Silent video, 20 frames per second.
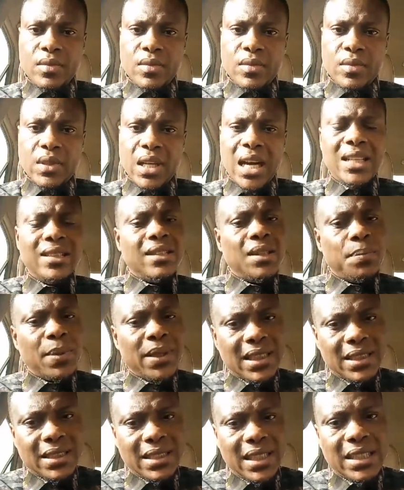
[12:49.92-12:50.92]
And the
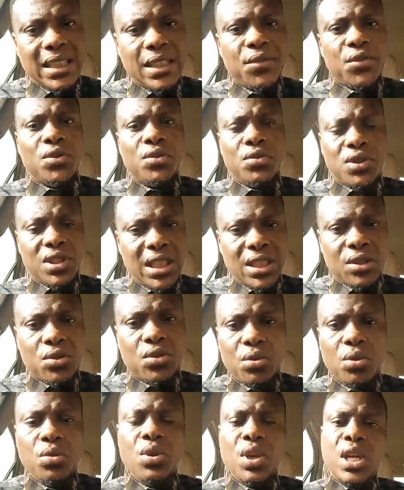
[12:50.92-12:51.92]
representatives should see
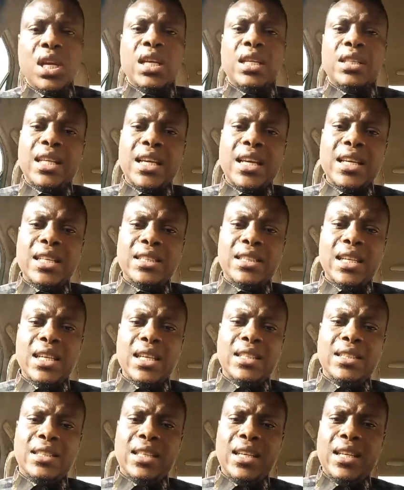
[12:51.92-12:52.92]
to
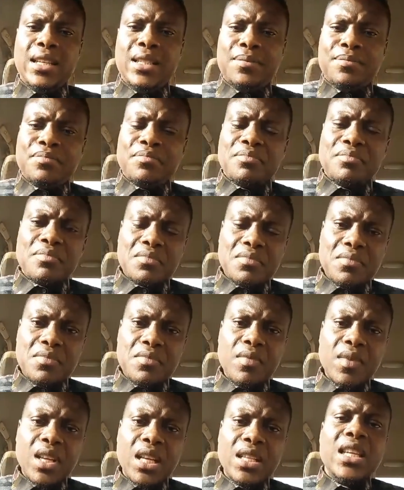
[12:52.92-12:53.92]
the
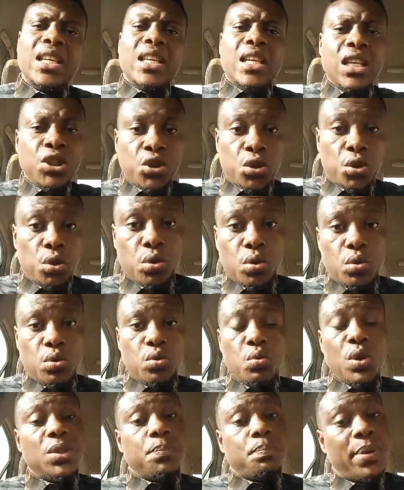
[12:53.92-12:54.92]
issue
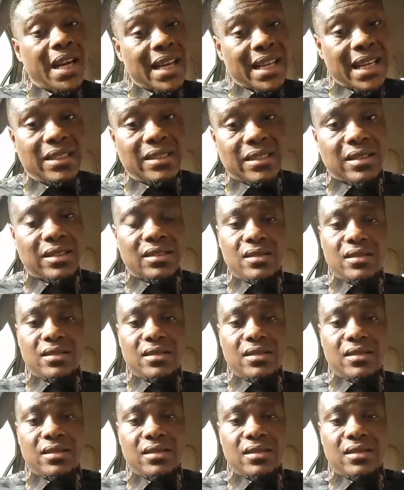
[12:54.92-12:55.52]
with parents